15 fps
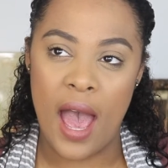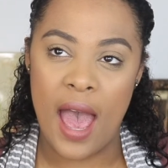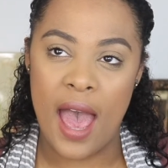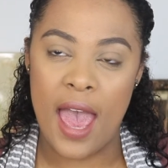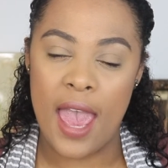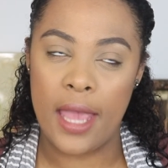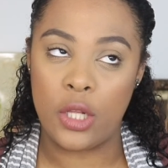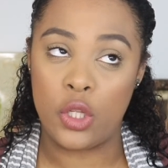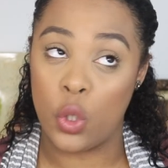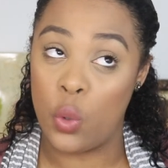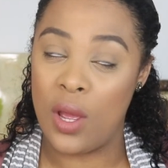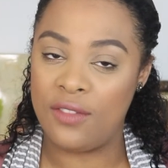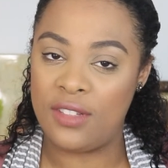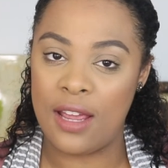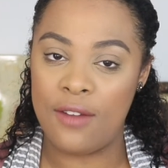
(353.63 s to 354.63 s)
I
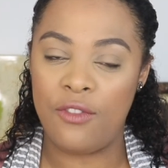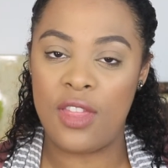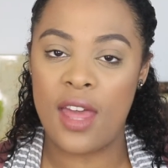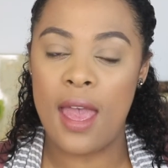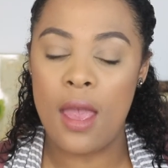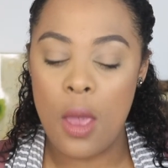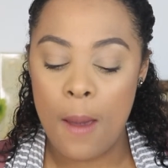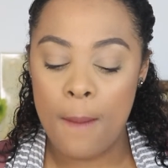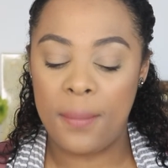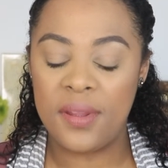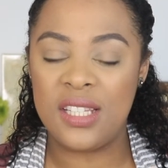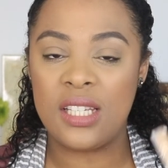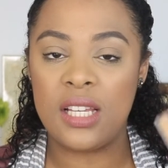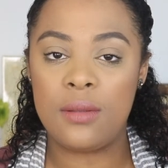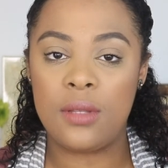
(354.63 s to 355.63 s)
don't have time for that but
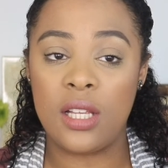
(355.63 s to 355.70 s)
this